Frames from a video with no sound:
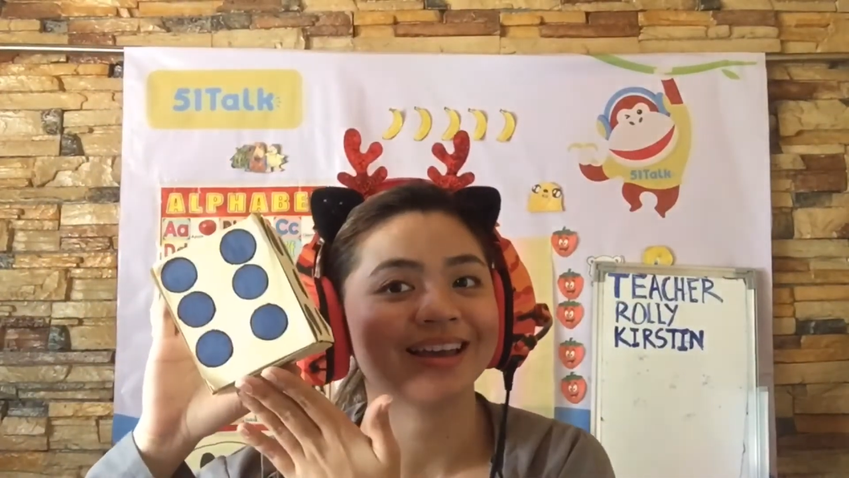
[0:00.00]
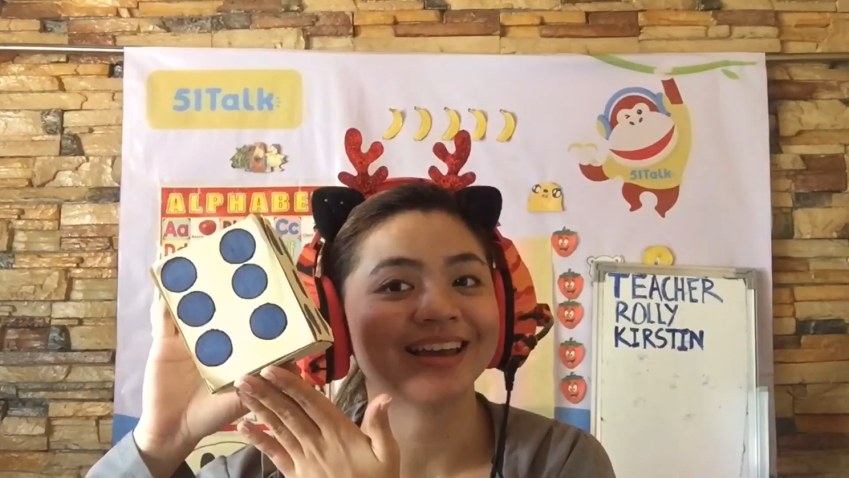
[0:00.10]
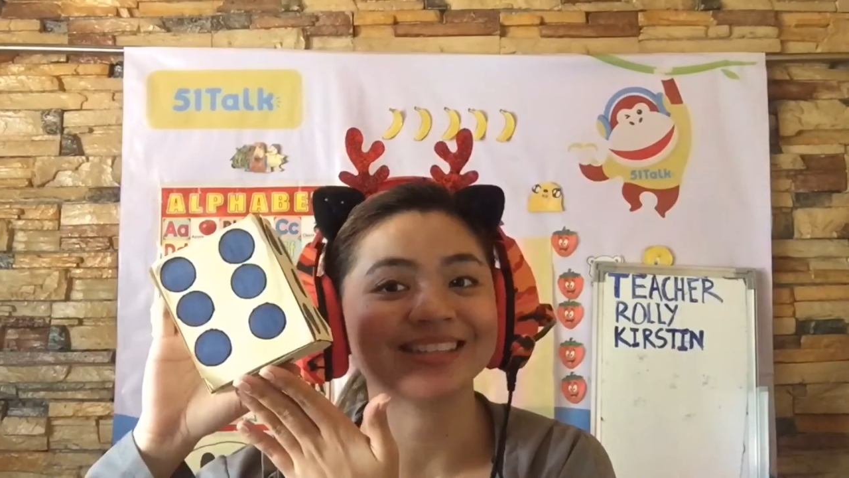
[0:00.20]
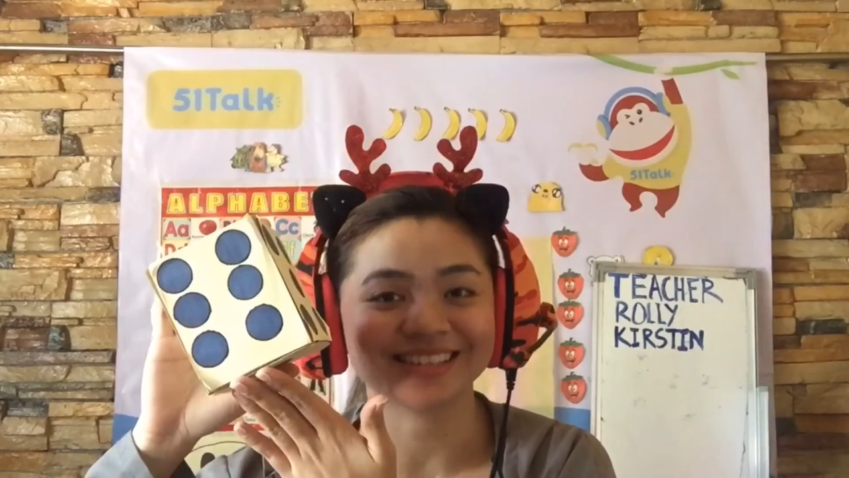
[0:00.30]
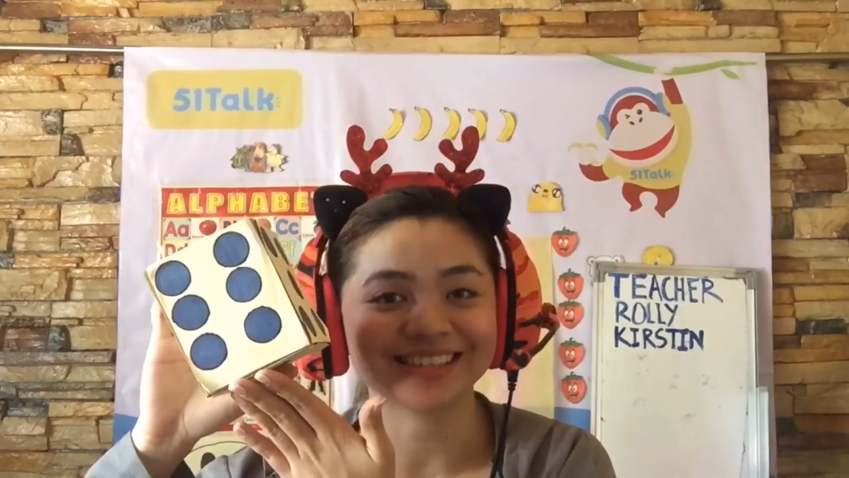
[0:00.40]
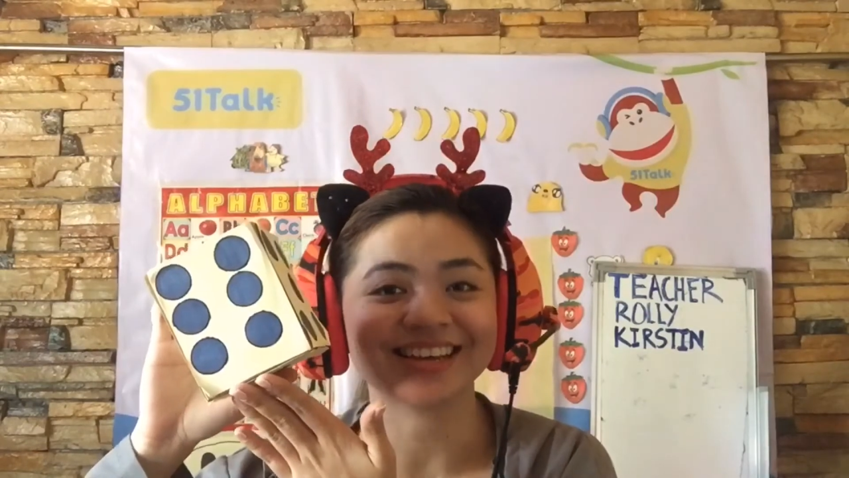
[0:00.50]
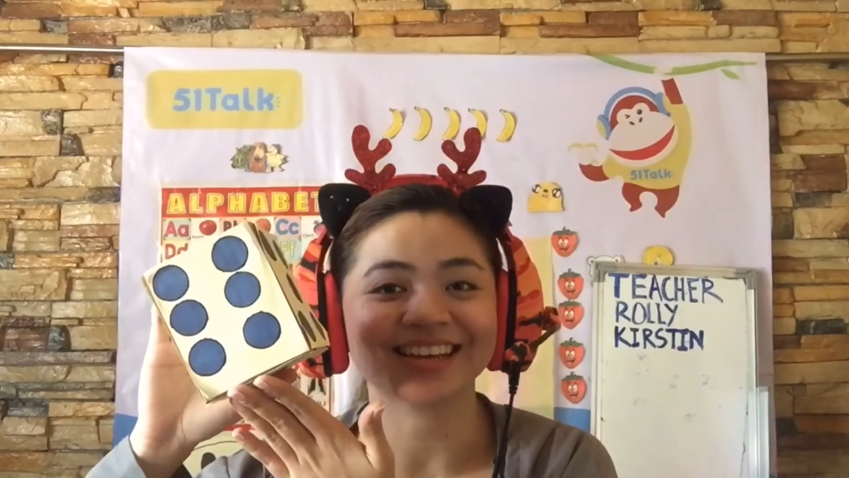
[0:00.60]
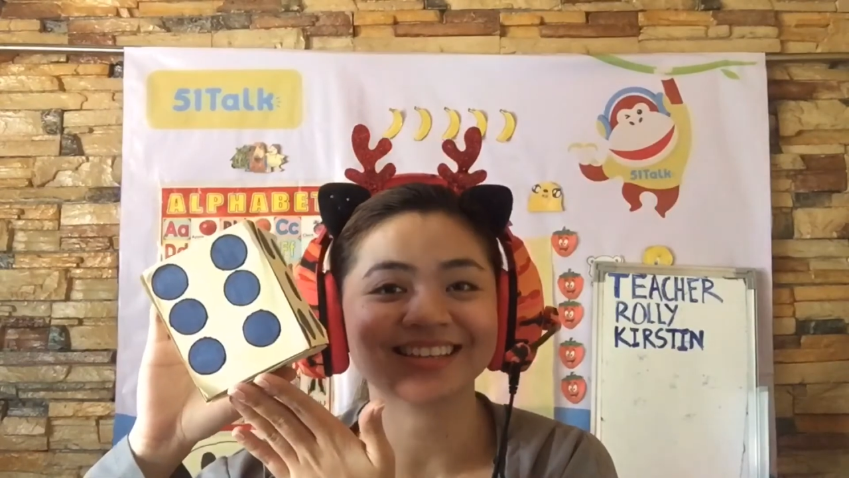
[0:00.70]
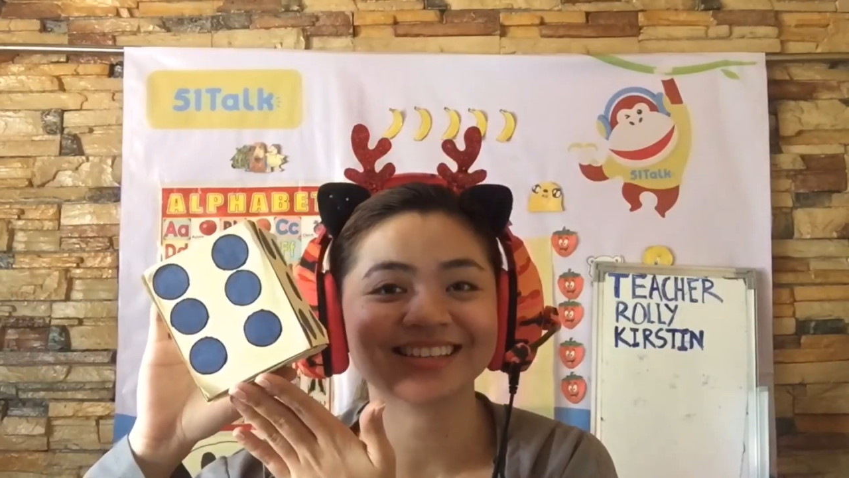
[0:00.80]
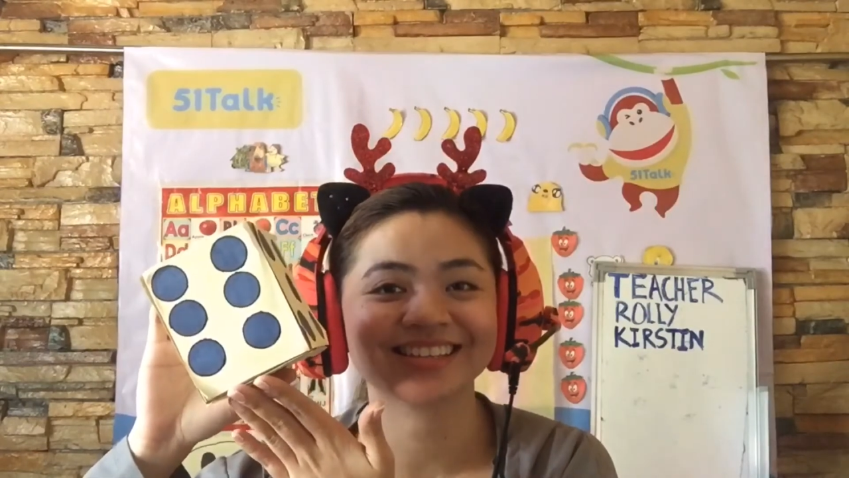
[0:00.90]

it's a 6.